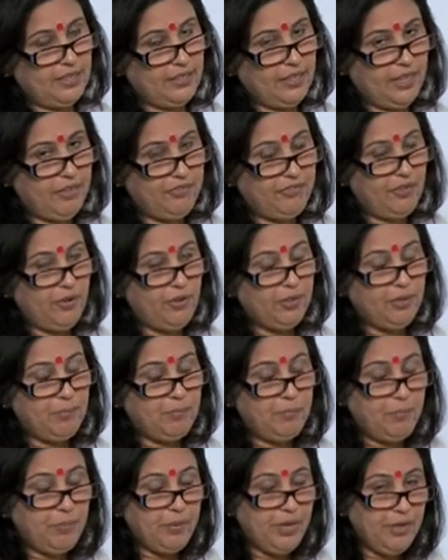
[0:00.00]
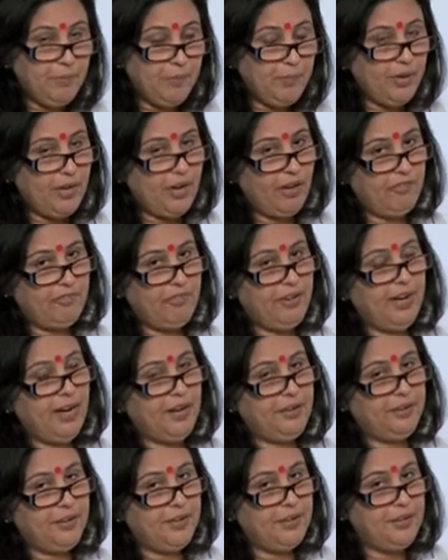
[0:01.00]
Therefore, the people of
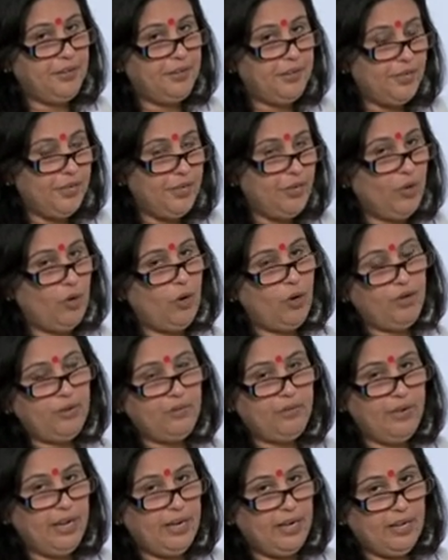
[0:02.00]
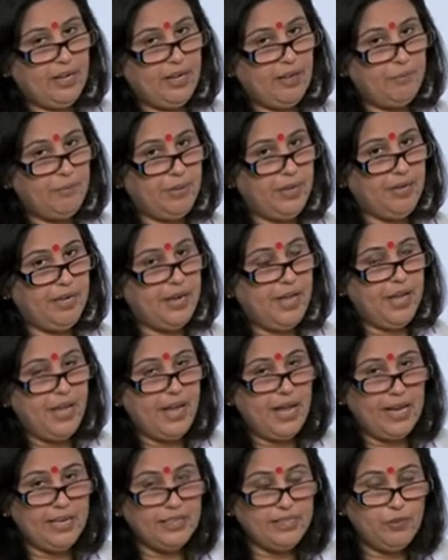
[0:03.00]
London did not welcome it
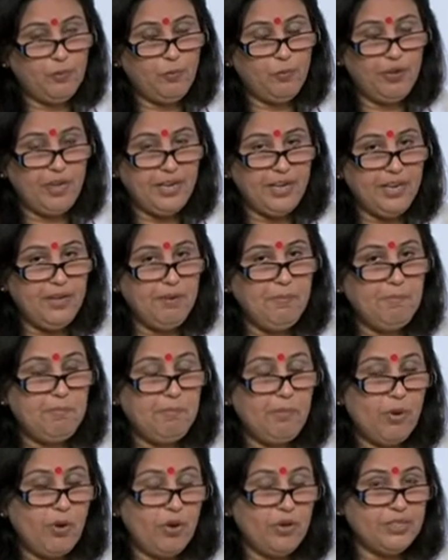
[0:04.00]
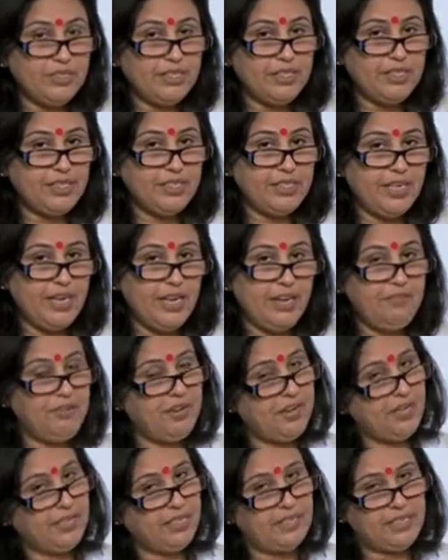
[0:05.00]
as a very positive
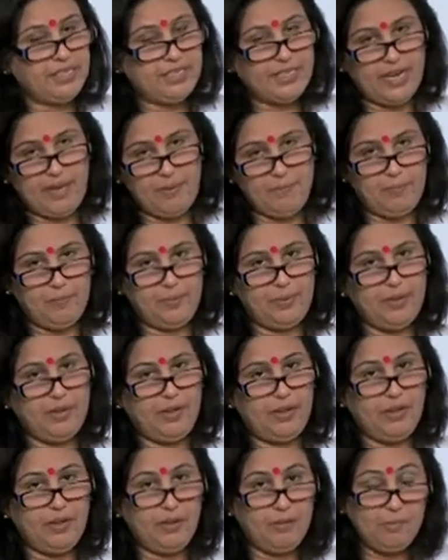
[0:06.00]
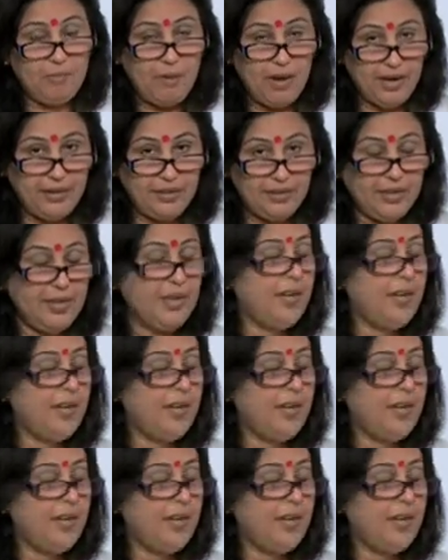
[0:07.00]
step, but